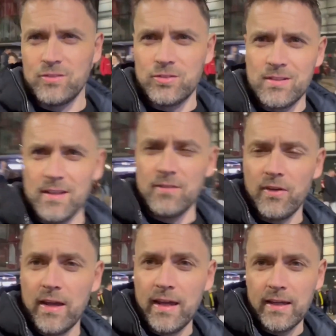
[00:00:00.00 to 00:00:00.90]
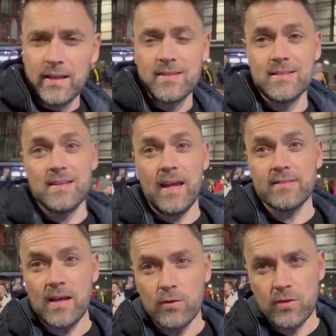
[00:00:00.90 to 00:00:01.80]
TV. This is it,
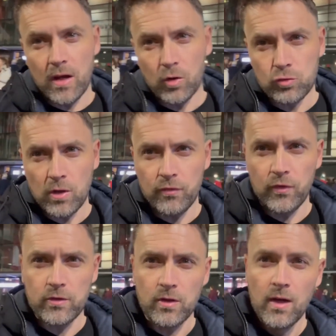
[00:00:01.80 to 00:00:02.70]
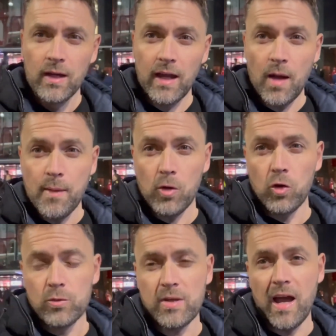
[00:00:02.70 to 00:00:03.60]
outside Old Trafford. Carabao
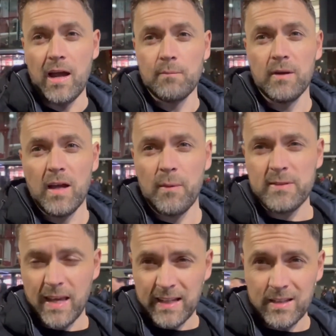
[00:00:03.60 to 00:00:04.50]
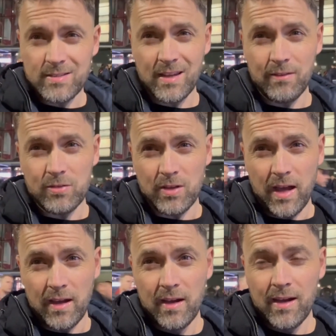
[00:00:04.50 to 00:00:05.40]
Cup time. Are we taking it seriously?
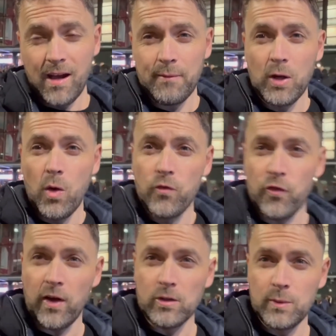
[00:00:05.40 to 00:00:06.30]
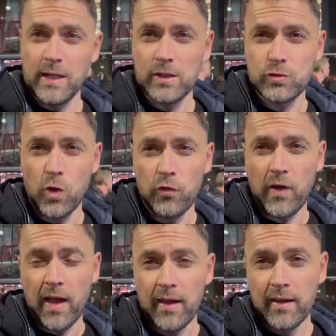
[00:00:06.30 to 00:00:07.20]
Are we going for it? We need a trophy.
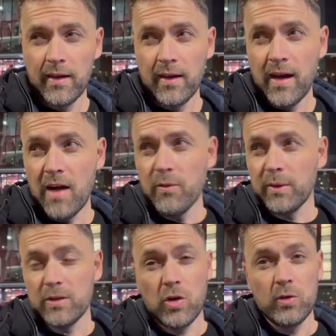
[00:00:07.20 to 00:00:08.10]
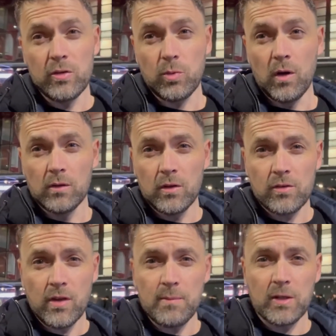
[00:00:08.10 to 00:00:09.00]
I think we can do this one,
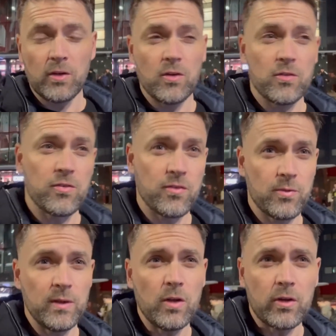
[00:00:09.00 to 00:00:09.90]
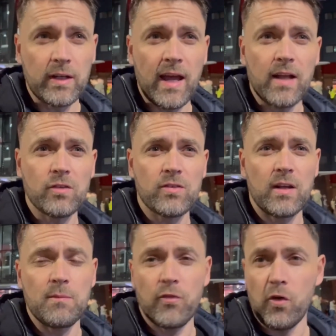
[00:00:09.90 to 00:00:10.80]
honestly, because I you look at it. I just said
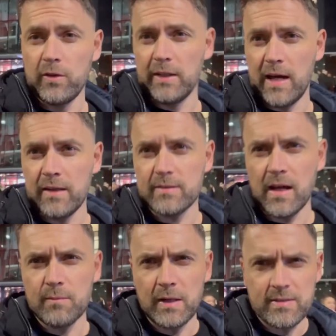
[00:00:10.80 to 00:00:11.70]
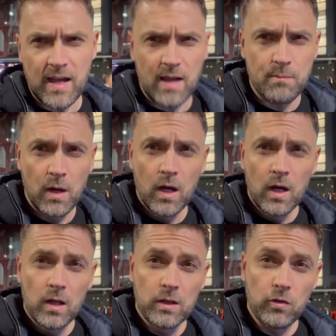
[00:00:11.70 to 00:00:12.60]
it before in the United Stand. By the time
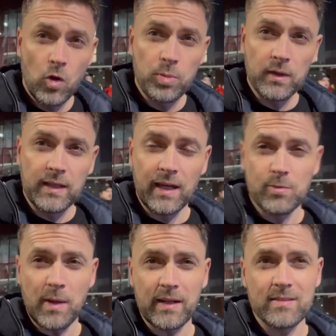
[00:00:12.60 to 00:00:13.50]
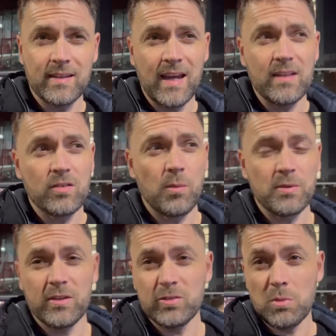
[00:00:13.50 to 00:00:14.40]
the Europa League kicks back into gear, this
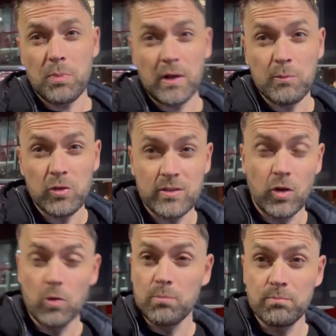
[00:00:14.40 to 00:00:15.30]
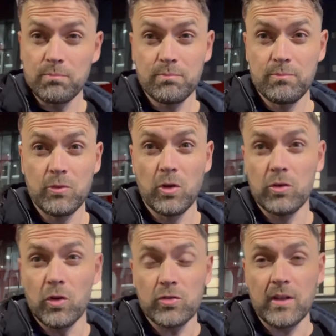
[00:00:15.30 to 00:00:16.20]
competition will be pretty much done and, done
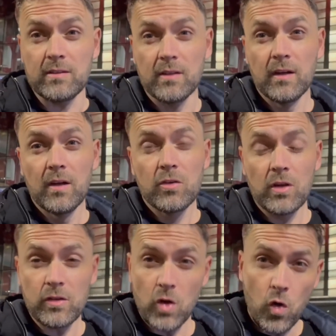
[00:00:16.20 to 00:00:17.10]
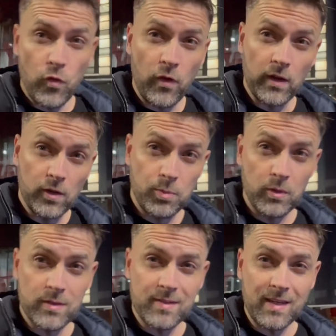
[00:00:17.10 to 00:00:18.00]
and dusted. So let's go for it. Let's put
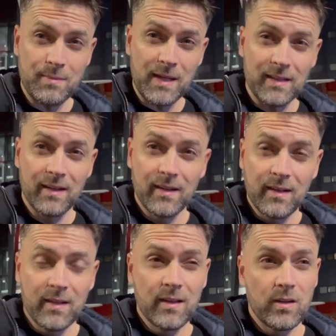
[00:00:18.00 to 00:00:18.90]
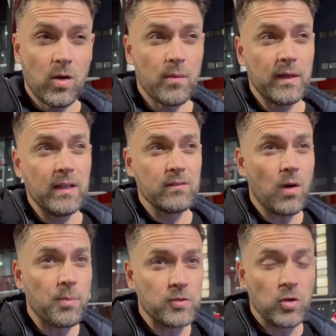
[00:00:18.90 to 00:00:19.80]
this team in know what I mean?
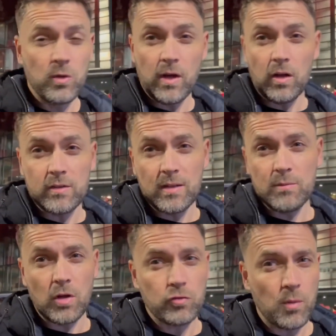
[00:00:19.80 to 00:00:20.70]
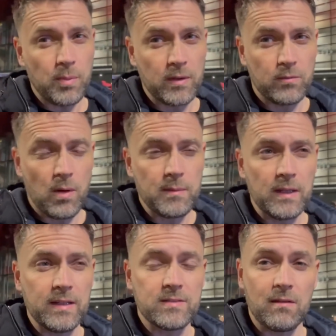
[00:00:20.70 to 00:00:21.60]
Opportunity, all the teams that are dropping, Premier
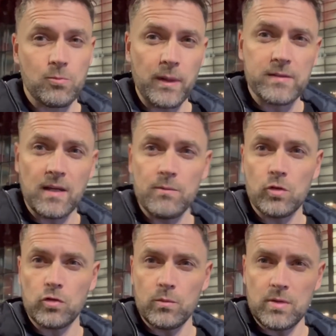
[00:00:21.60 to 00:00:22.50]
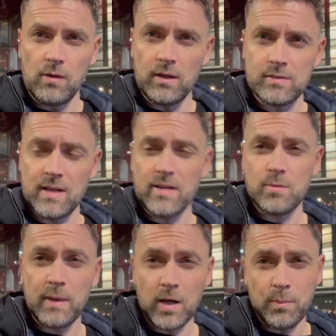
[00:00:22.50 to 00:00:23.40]
League teams, big teams that dropped out last night,
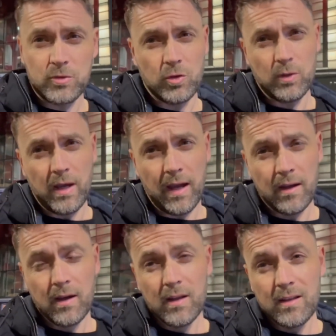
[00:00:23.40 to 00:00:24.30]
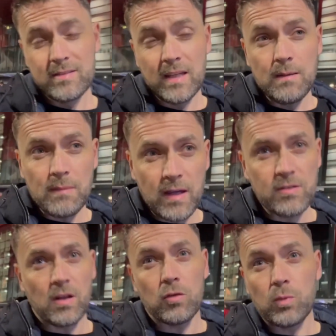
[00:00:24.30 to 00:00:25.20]
big opportunity. The team
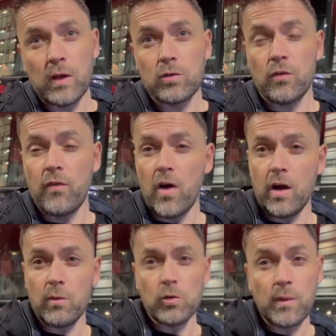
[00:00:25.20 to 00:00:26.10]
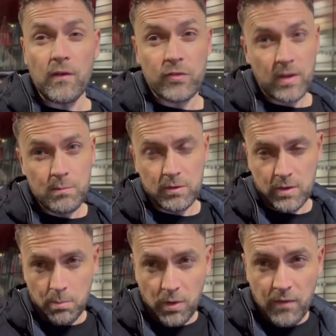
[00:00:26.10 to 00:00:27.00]
isn't as weak as we thought it was. We have seen
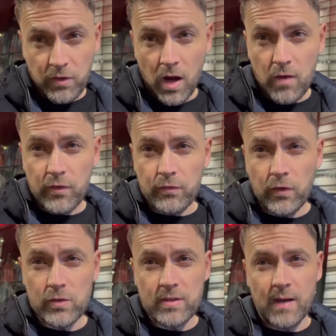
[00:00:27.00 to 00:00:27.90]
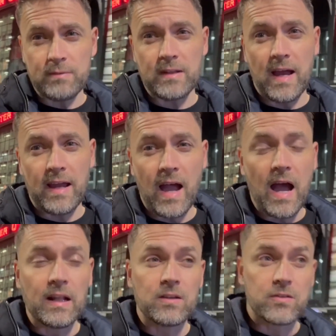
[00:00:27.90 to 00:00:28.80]
Dubravka for the first time tonight,
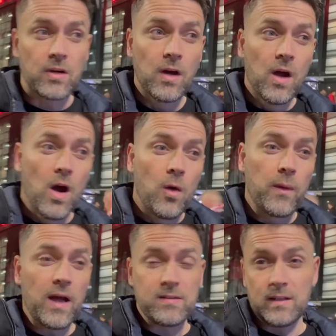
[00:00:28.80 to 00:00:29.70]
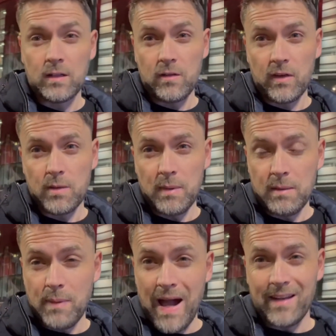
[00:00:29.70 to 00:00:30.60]
and we are seeing Donny van der Beek
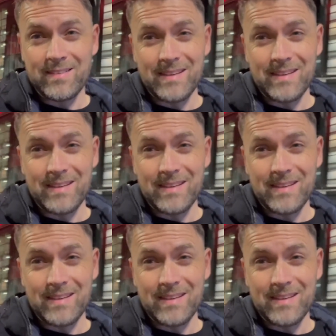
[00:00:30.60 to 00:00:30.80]
partnered in